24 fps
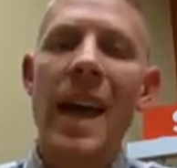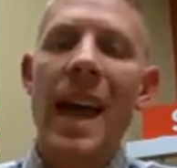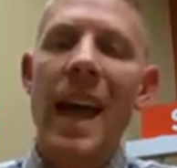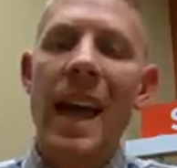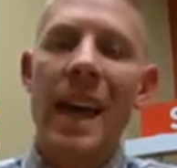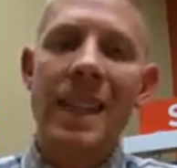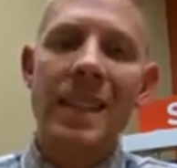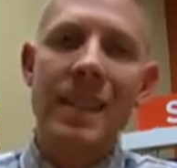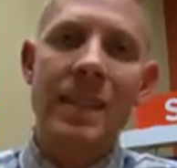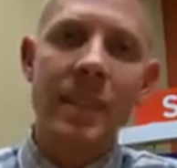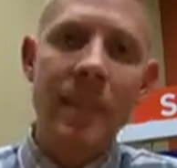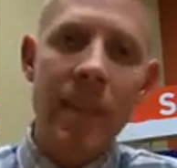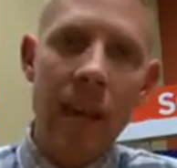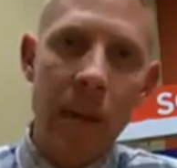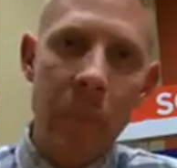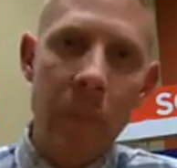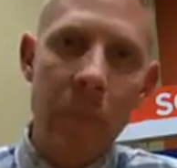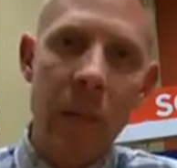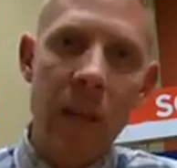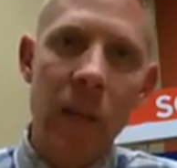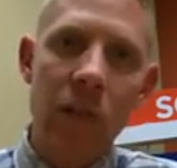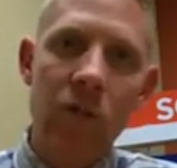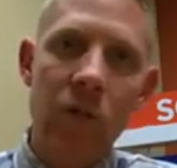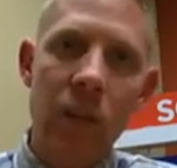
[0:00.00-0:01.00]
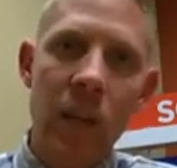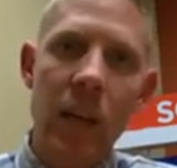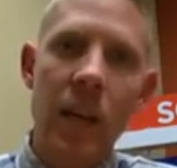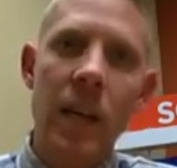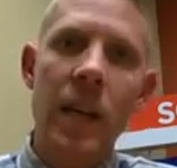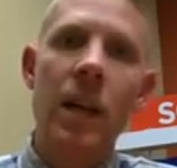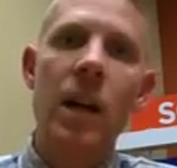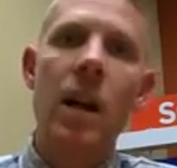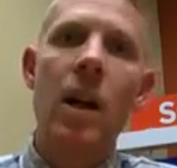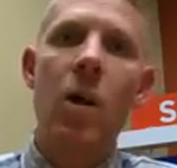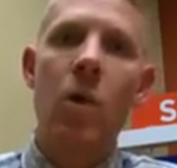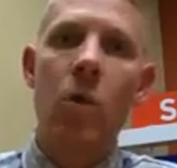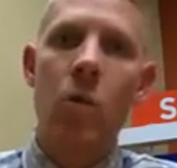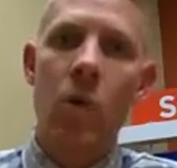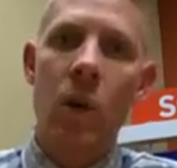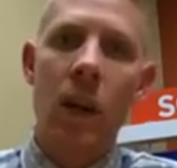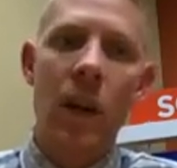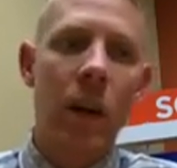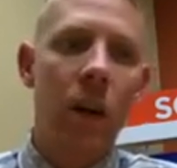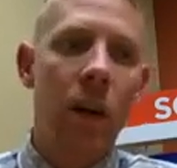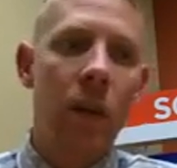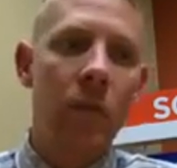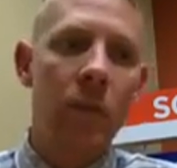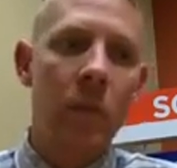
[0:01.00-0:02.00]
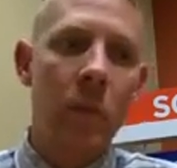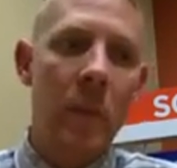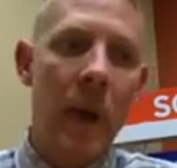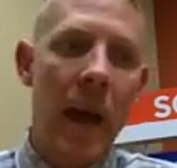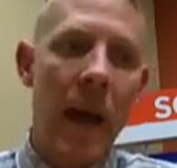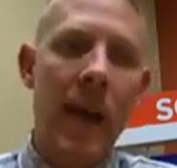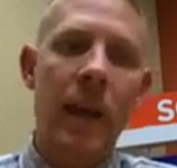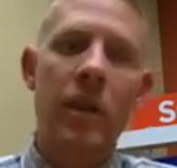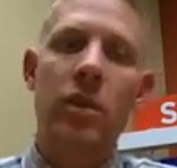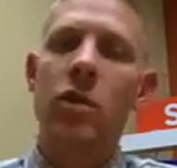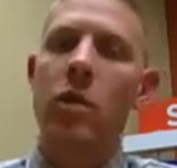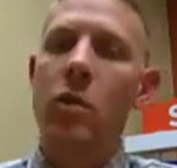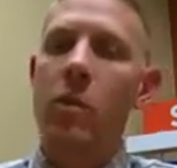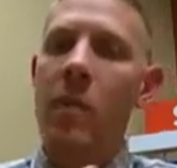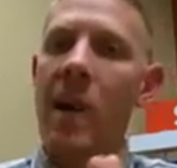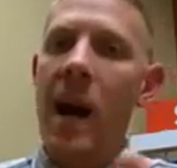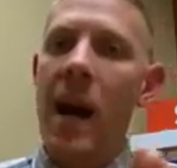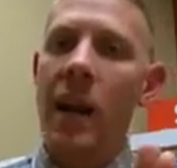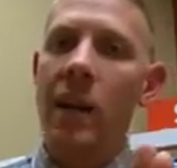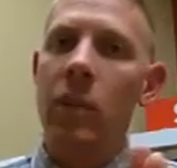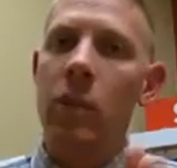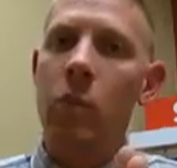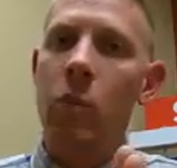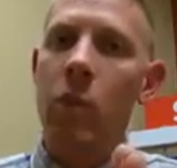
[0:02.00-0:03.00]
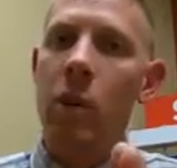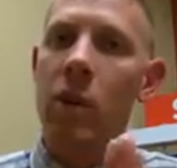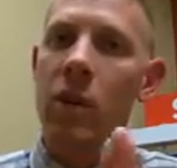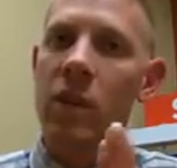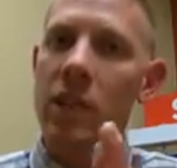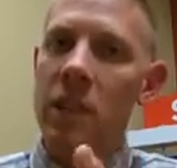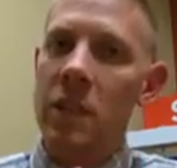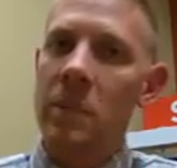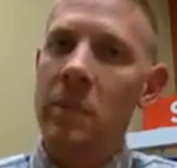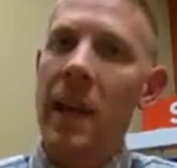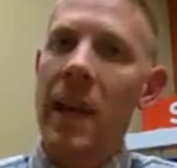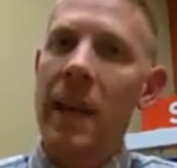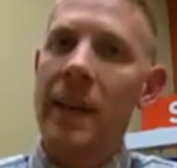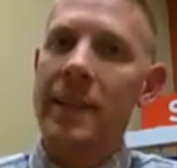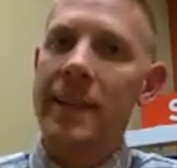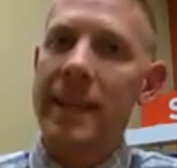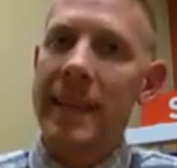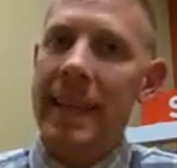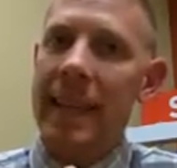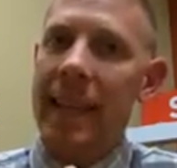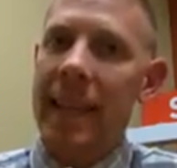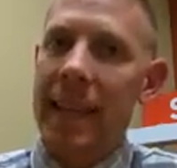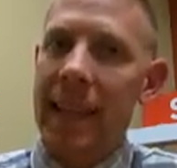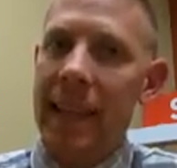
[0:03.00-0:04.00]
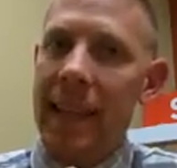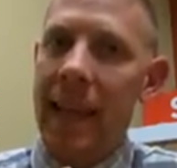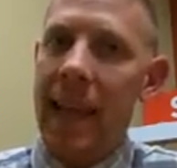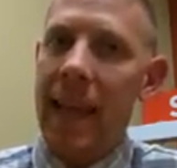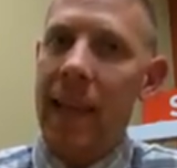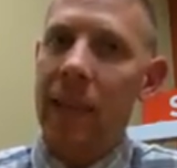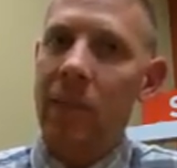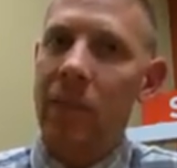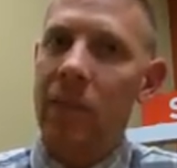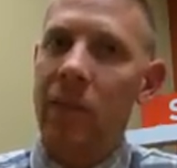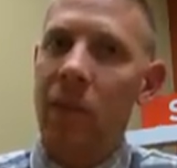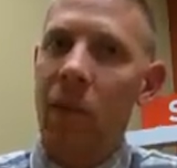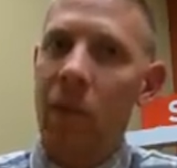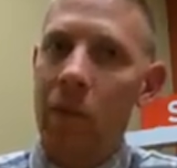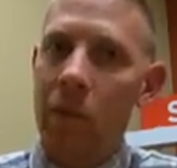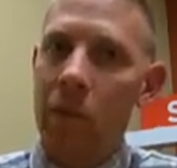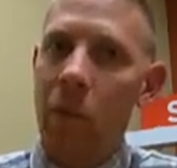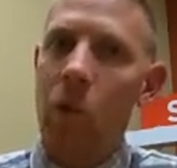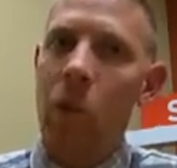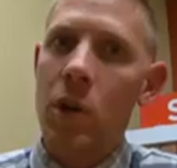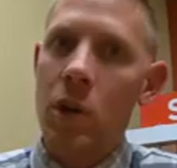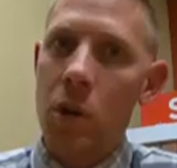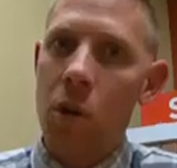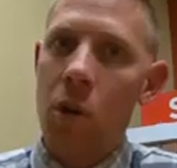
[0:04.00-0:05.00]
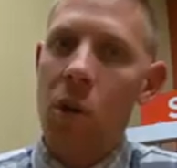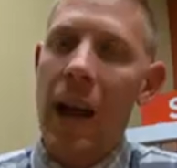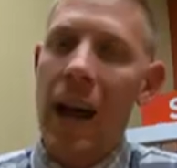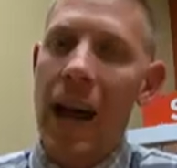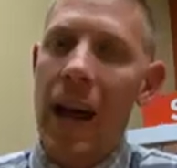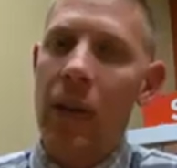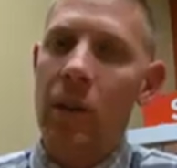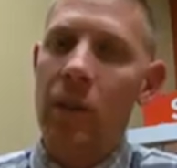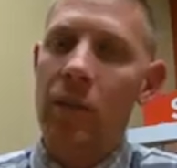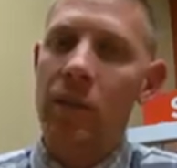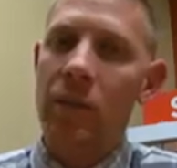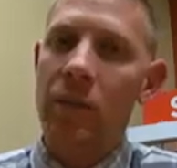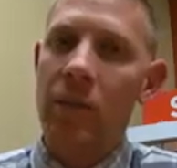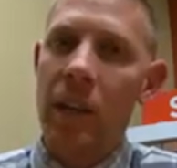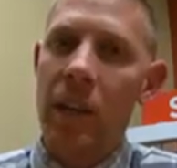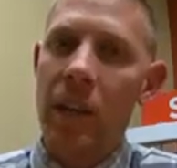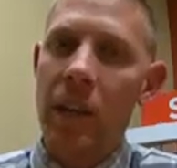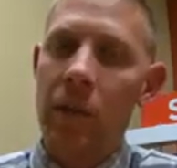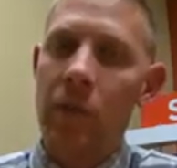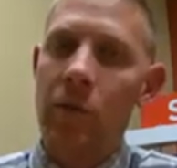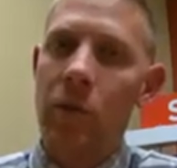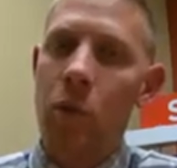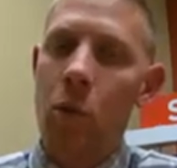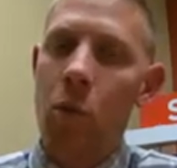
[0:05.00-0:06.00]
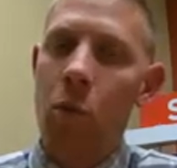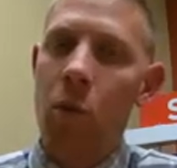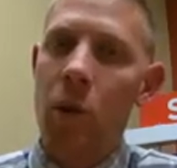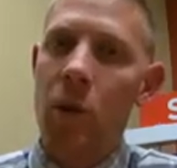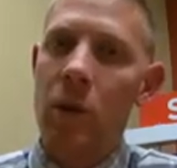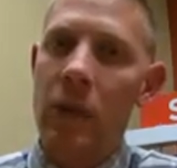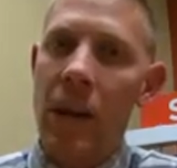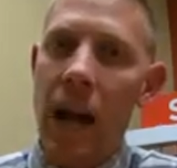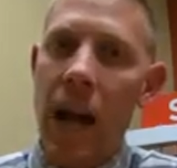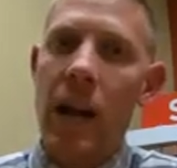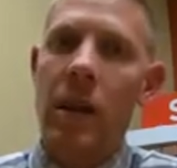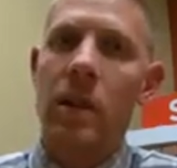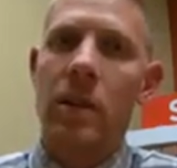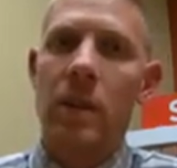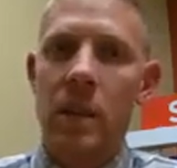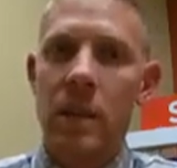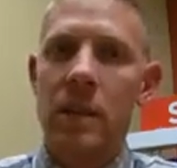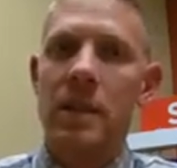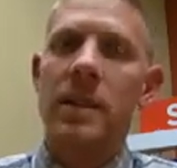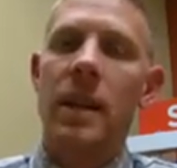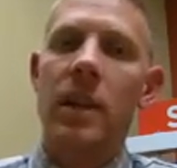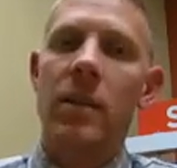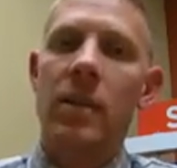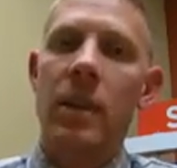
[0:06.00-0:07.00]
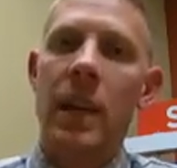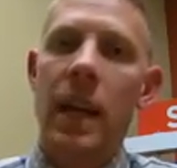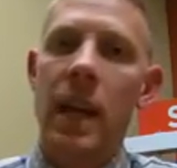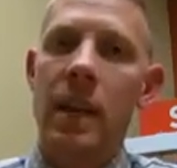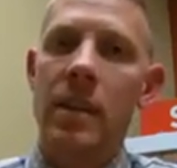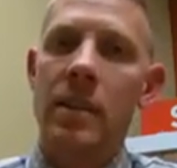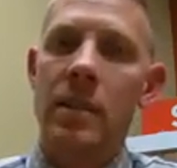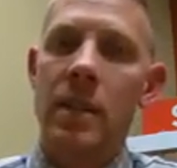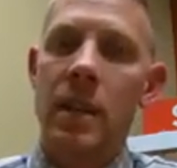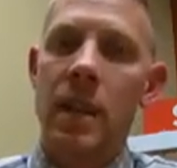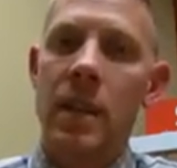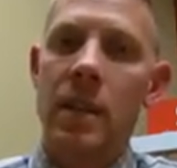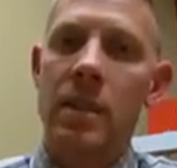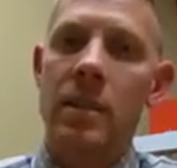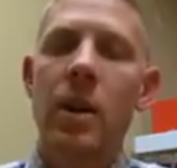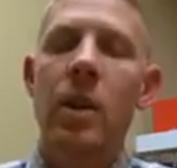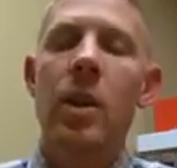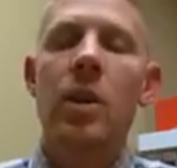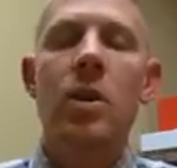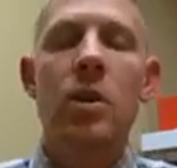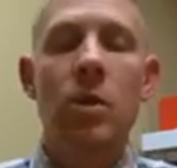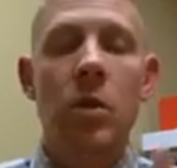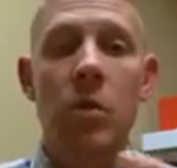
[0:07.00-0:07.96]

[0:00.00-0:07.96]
And typically, right off the bat, you might as well expect to get less for your house than if you were not going to sell it as is.